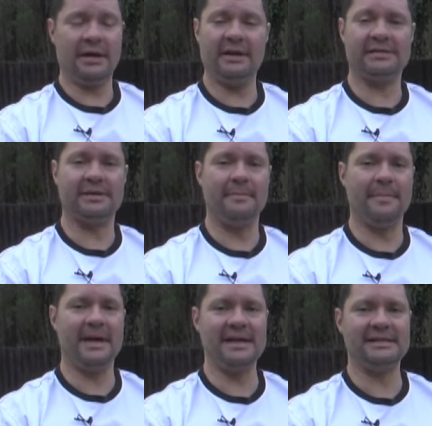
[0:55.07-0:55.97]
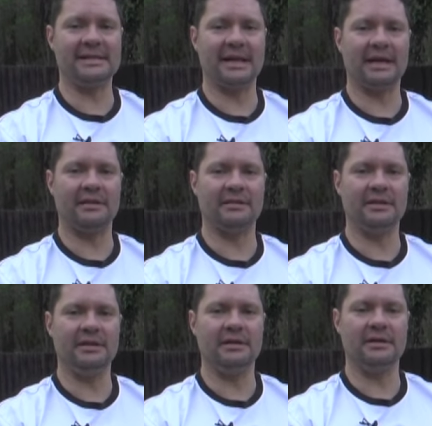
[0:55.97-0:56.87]
and it's amazing
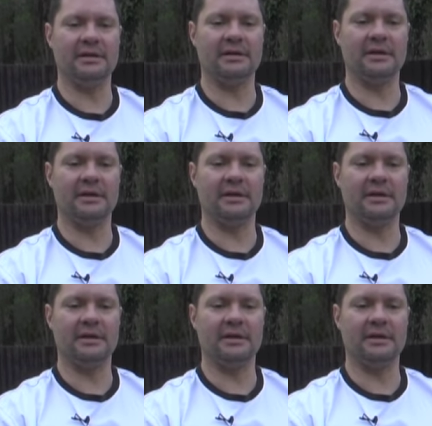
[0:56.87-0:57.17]
the